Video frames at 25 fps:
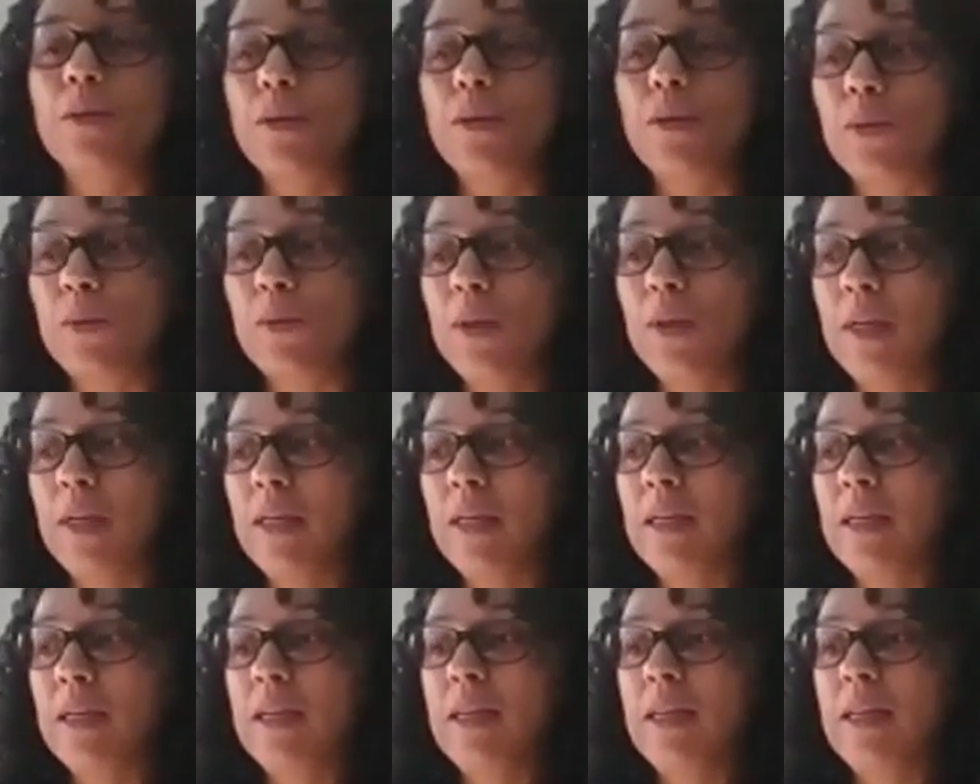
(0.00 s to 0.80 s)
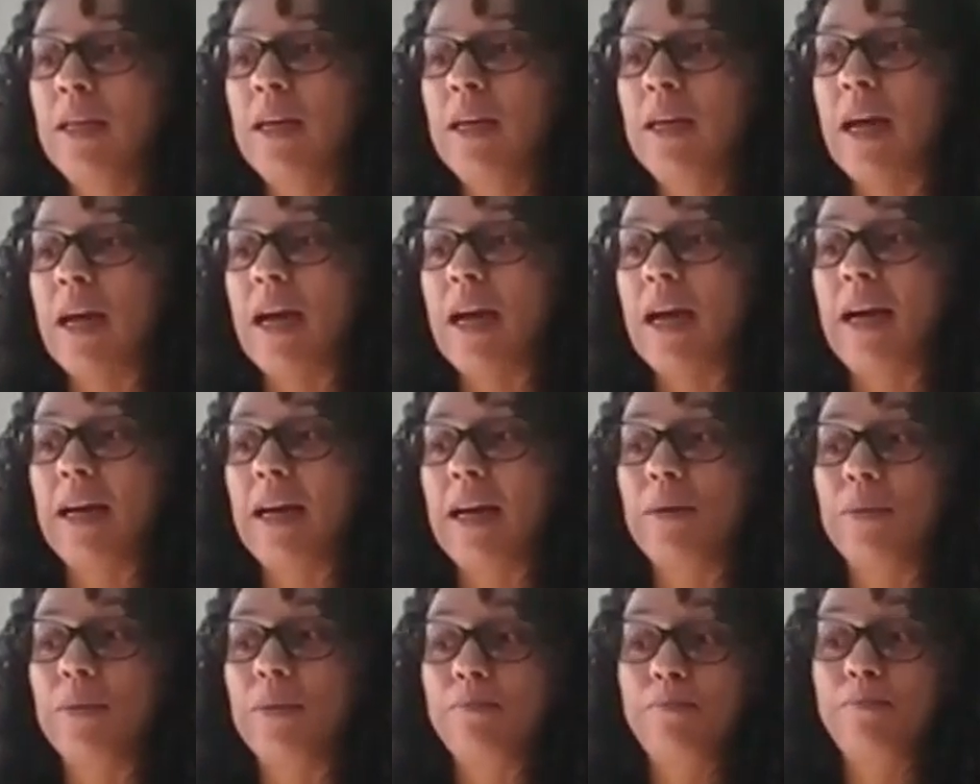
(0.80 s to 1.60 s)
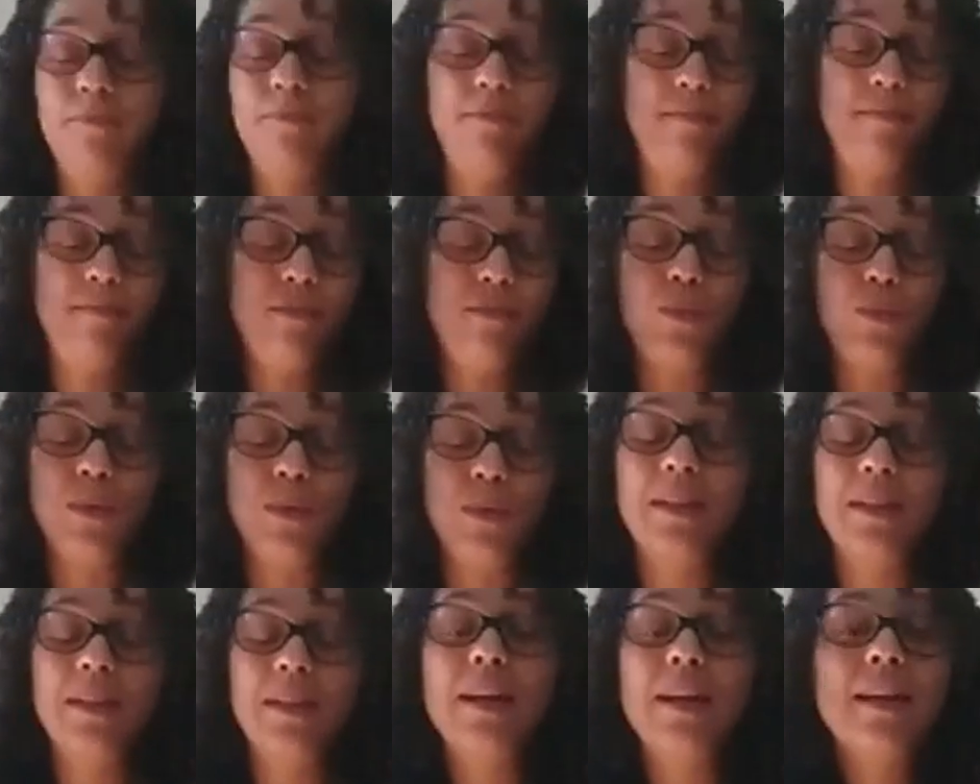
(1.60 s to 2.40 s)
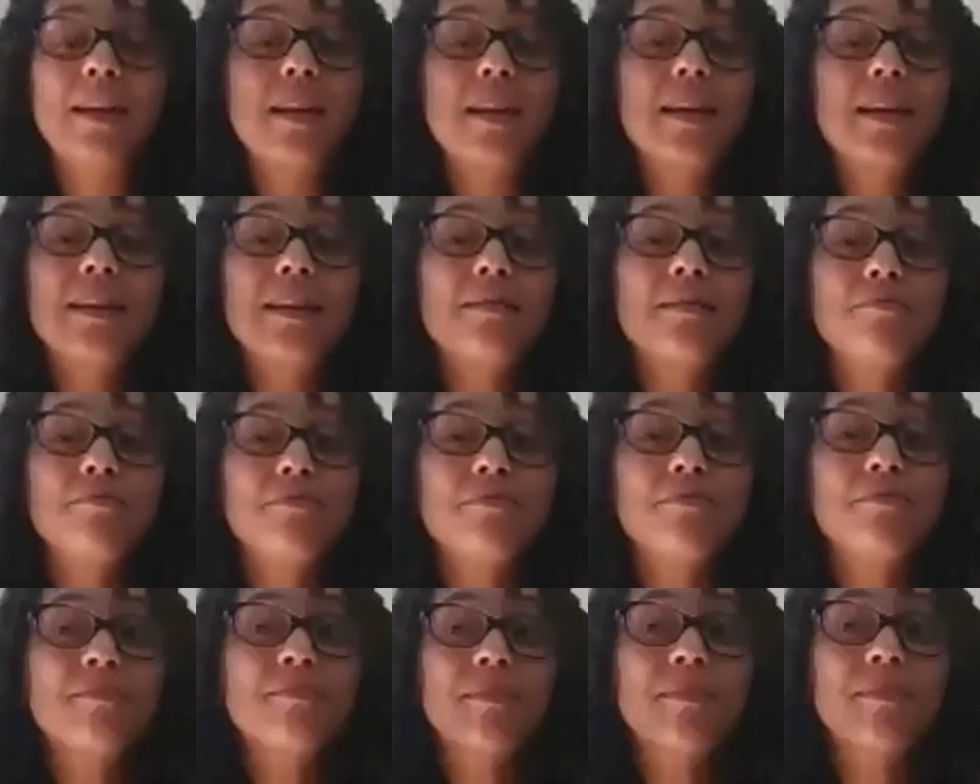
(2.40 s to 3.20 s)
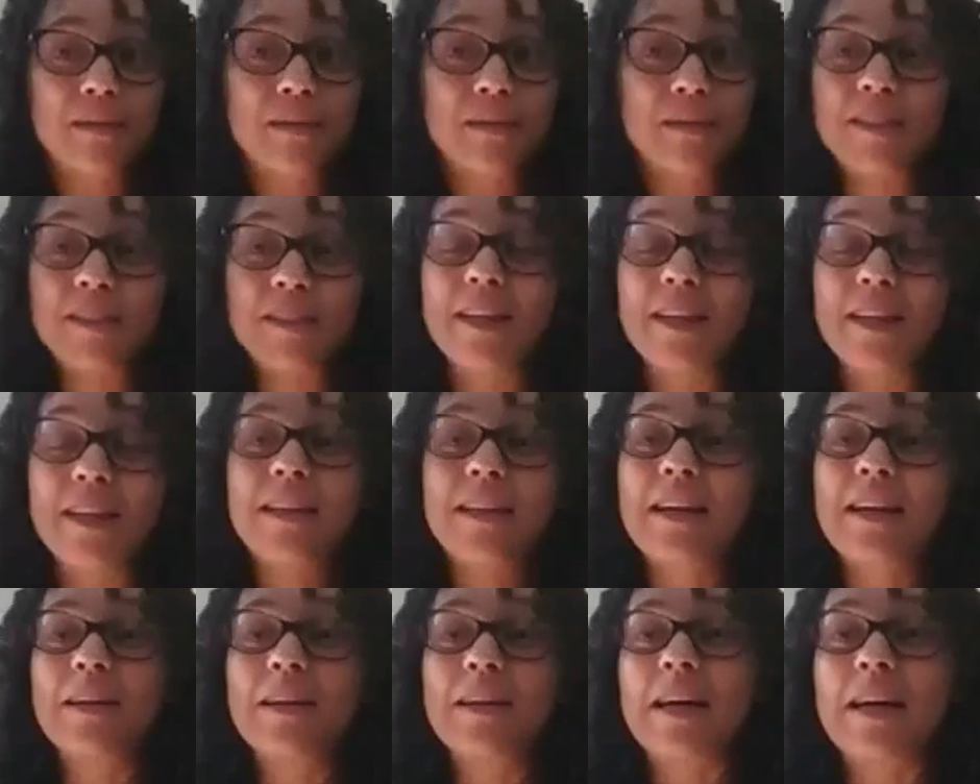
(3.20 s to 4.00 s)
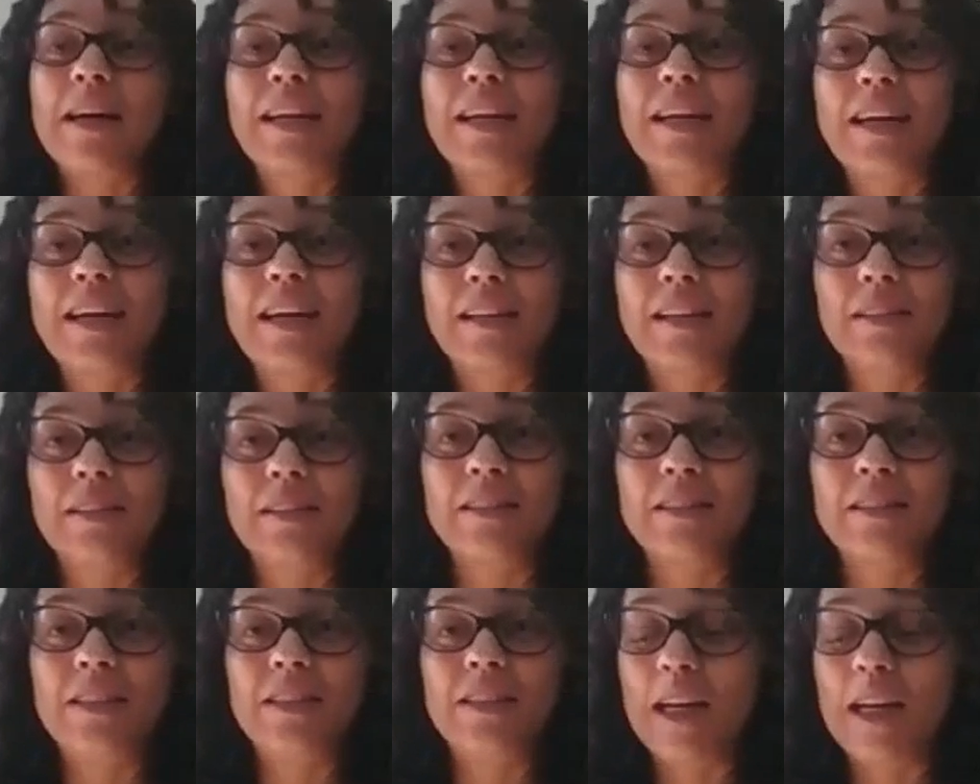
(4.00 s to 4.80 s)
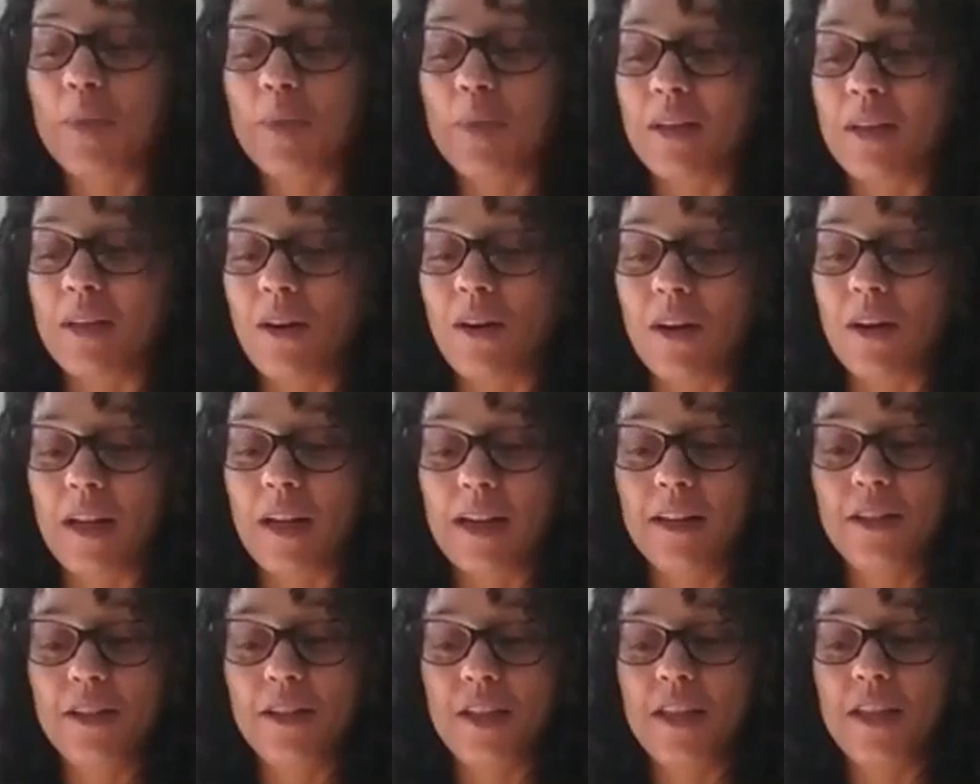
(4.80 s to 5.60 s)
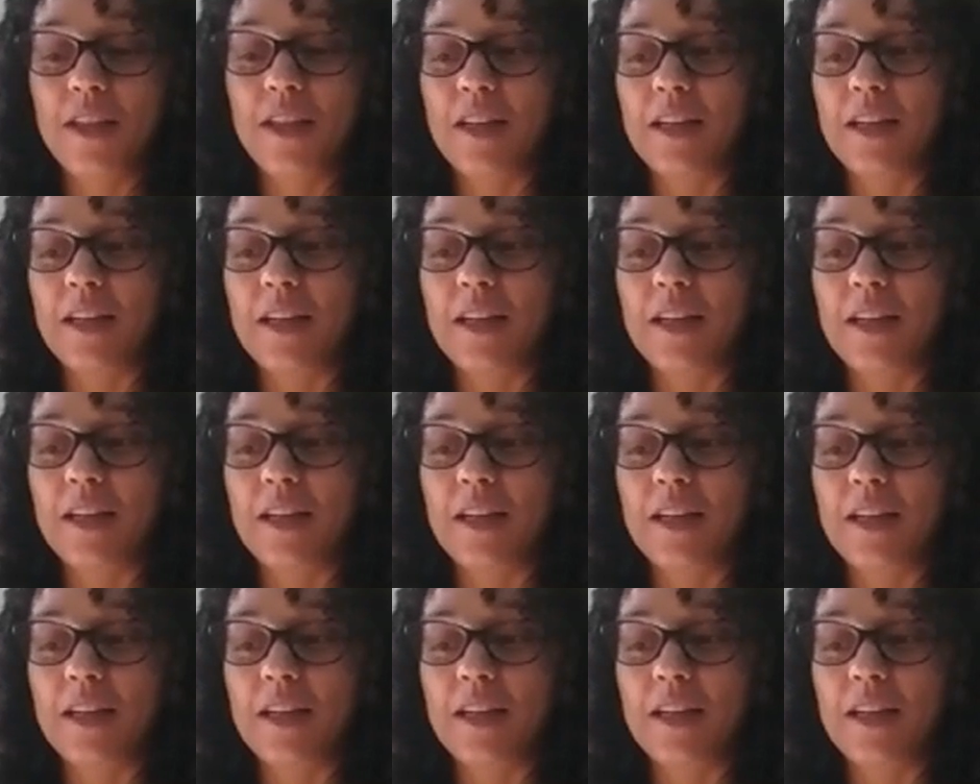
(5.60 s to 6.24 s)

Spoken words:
So I was lucky, I'll say. I got a job in cardiology, and